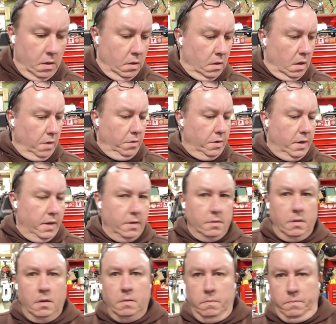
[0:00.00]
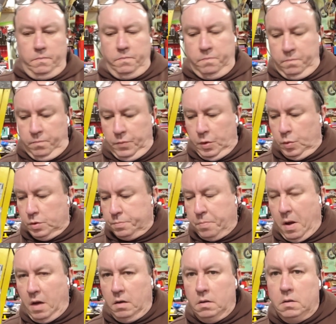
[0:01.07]
Other than that, there was
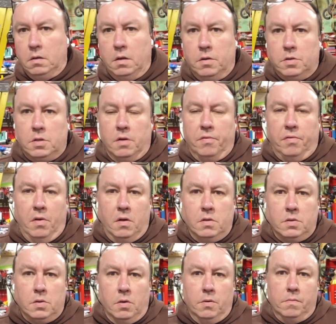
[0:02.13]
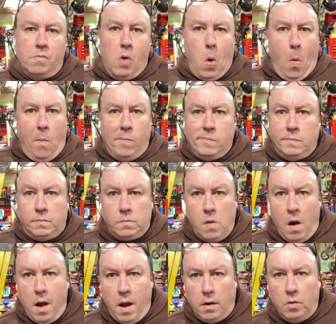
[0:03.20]
paint and other stuff. So
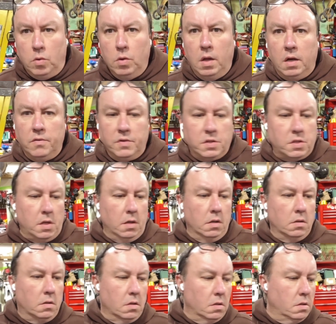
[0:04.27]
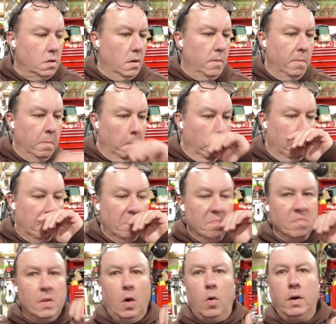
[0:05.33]
not a whole lot of exciting things here.
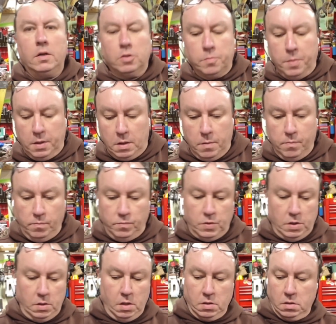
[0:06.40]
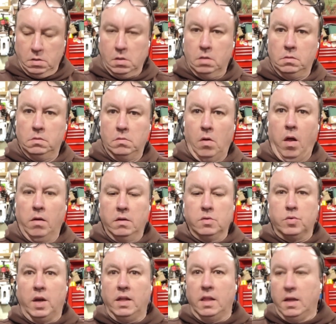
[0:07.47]
Oh, I also picked up. This is
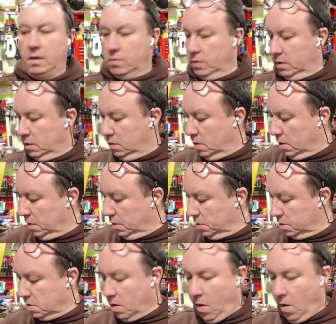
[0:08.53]
what I like. Wait, not this.